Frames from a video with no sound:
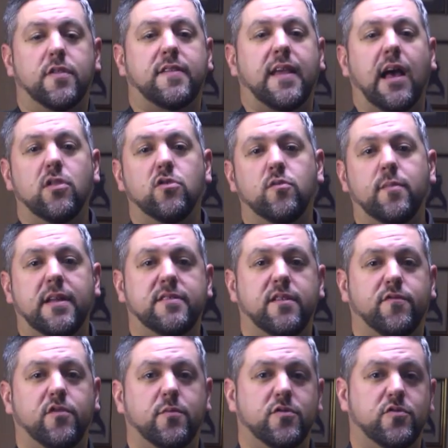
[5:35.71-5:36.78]
the taolu may
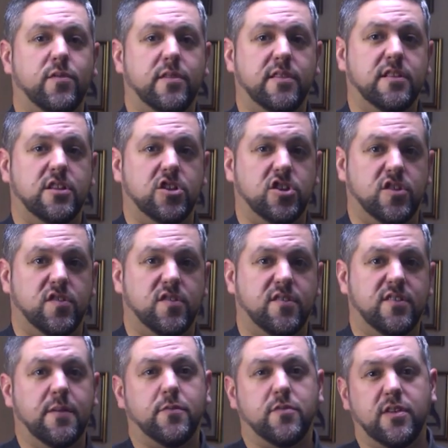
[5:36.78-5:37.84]
differ between lineages,
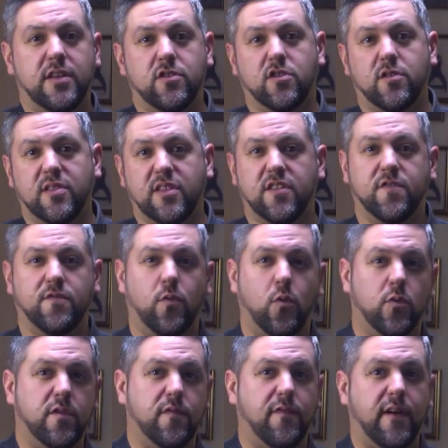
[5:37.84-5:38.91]
typically there are at least
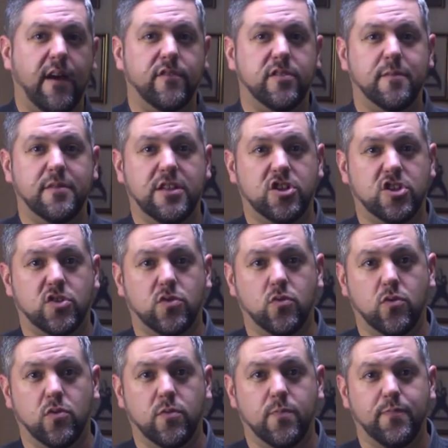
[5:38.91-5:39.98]
four to five of them in each
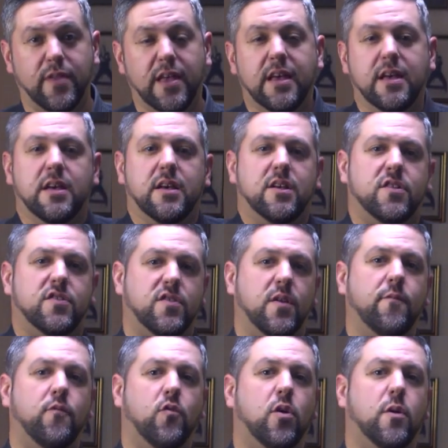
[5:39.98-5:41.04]
school.
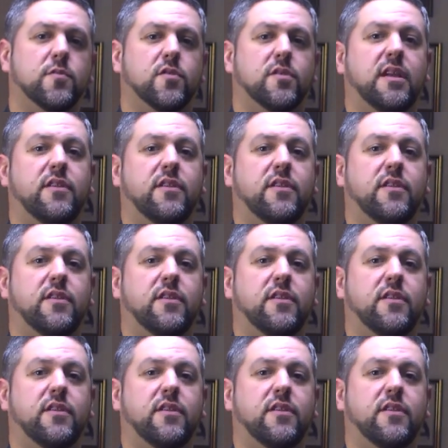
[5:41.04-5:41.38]
Some forms are